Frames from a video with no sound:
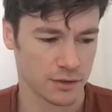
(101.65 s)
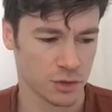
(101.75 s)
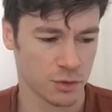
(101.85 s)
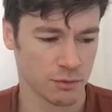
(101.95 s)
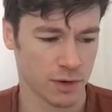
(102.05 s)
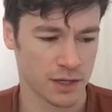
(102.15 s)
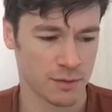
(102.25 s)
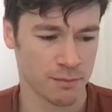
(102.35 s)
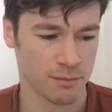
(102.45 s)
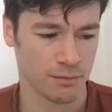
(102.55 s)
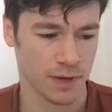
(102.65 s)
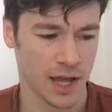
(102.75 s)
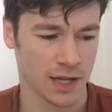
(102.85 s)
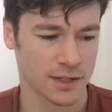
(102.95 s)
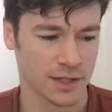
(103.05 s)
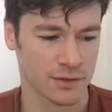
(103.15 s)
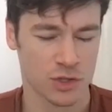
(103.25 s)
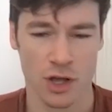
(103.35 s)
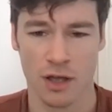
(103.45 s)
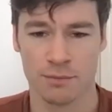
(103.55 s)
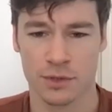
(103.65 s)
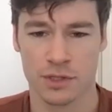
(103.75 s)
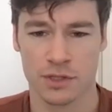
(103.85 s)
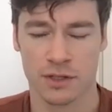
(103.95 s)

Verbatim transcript: doing random acting jobs